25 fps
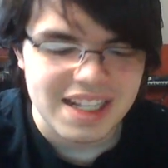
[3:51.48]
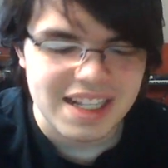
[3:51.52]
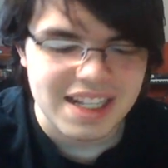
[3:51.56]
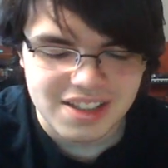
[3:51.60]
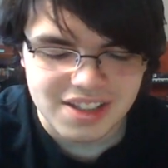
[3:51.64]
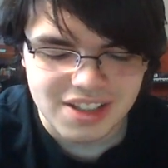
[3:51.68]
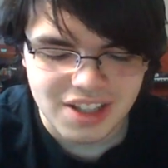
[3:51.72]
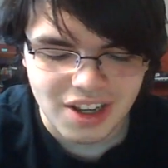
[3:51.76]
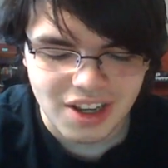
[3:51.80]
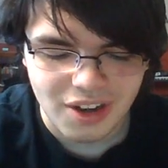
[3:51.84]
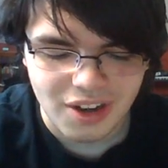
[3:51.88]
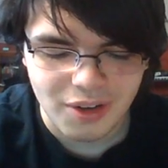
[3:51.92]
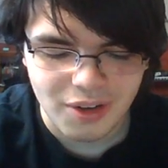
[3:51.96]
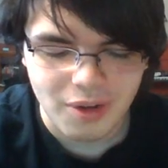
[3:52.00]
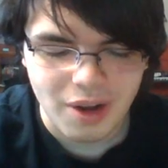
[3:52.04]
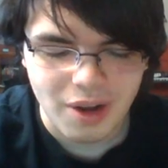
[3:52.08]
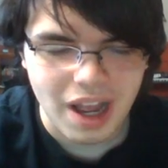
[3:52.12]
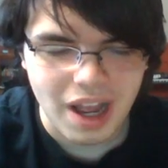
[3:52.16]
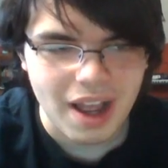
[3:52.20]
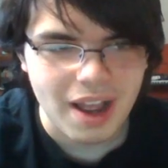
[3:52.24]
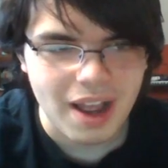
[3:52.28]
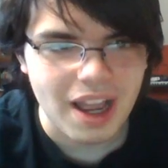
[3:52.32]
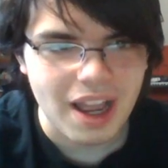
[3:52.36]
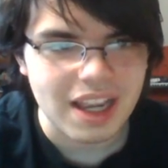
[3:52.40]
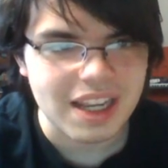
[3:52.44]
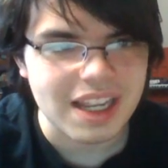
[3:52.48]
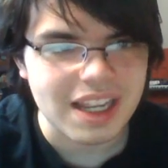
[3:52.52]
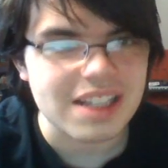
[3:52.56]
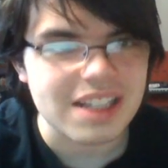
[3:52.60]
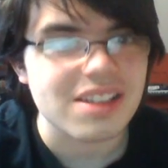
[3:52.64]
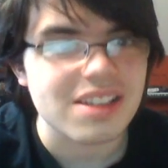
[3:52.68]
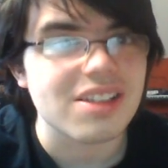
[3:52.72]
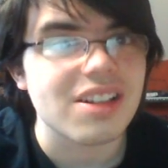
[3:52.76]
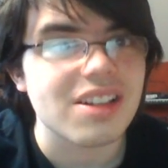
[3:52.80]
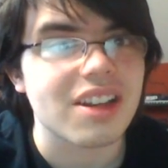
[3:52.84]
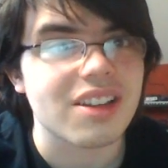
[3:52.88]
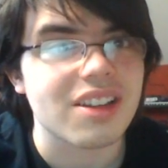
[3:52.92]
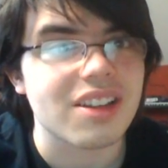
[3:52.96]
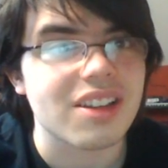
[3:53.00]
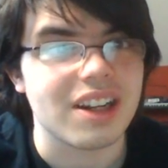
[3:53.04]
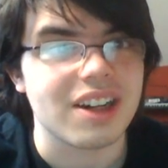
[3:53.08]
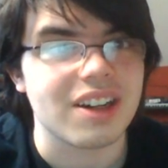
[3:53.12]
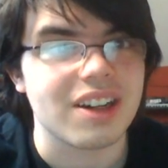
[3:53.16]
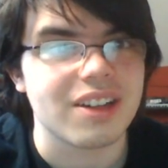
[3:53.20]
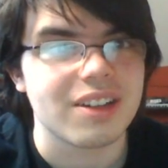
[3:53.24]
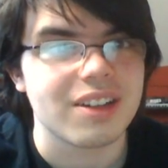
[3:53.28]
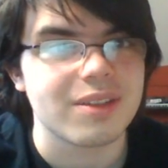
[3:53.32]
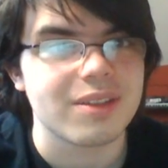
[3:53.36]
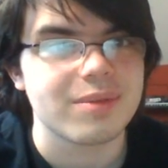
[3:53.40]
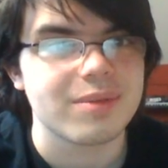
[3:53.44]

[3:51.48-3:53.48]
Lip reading: So I got stuck there.